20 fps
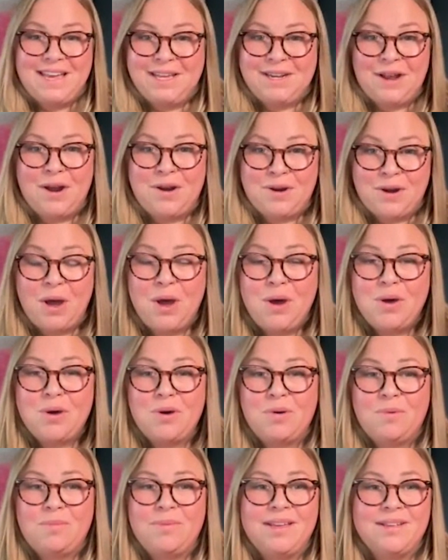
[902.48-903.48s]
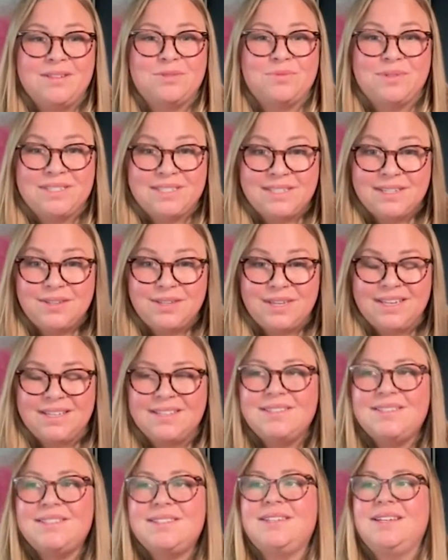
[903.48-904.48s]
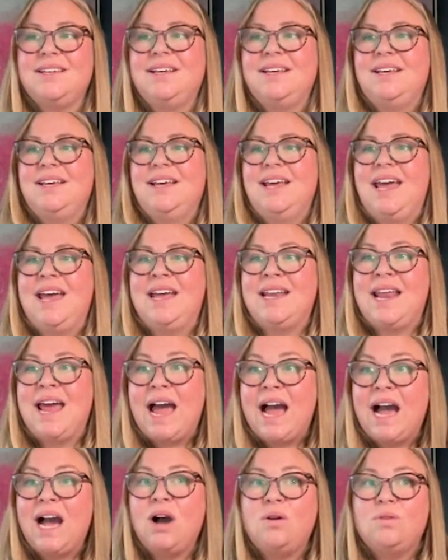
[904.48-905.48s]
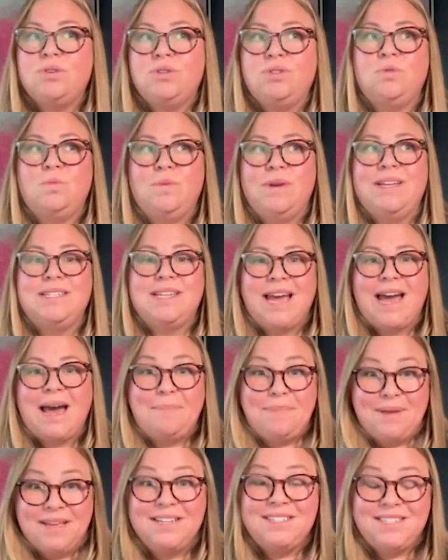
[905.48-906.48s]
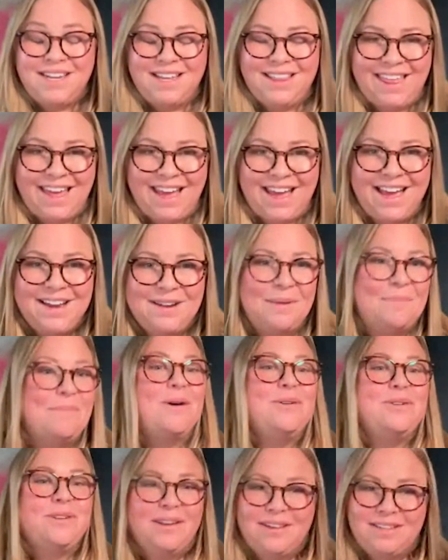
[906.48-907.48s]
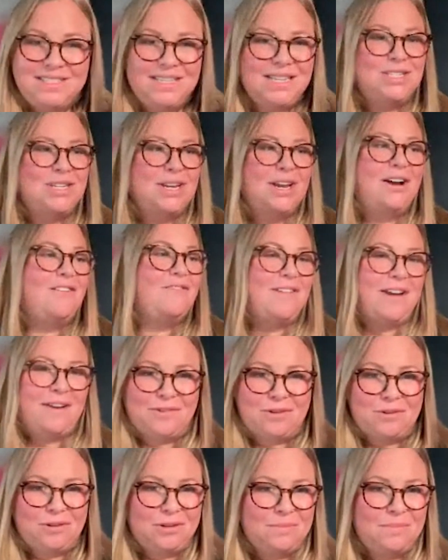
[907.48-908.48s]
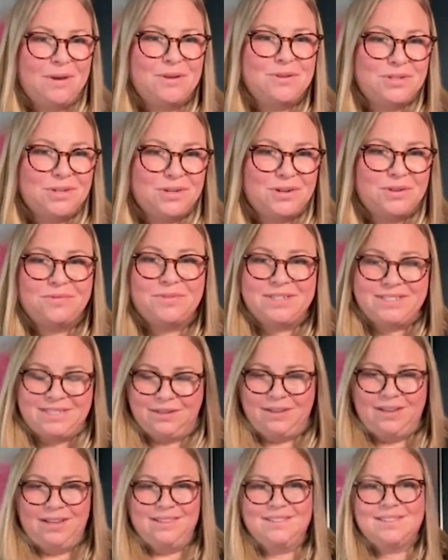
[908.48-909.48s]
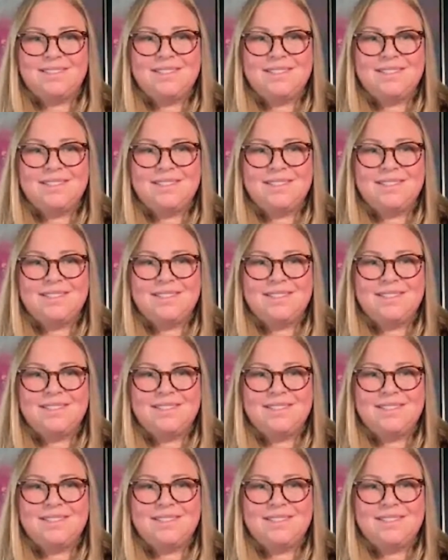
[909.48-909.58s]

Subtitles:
in our home is resilience. And how do we tap into that? Teaching our 5-year-old emotional resilience.